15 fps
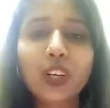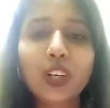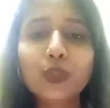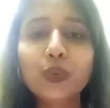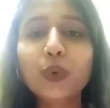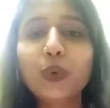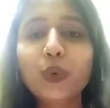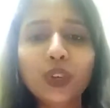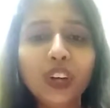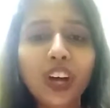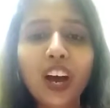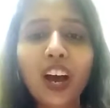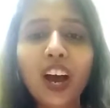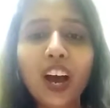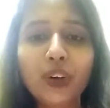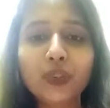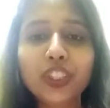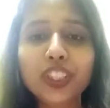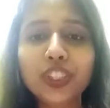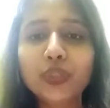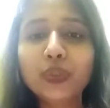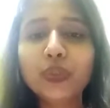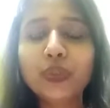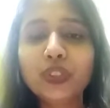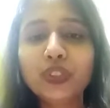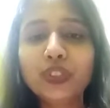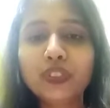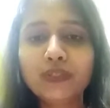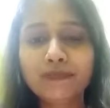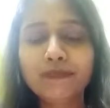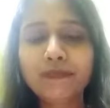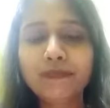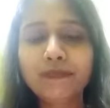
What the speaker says: So how did you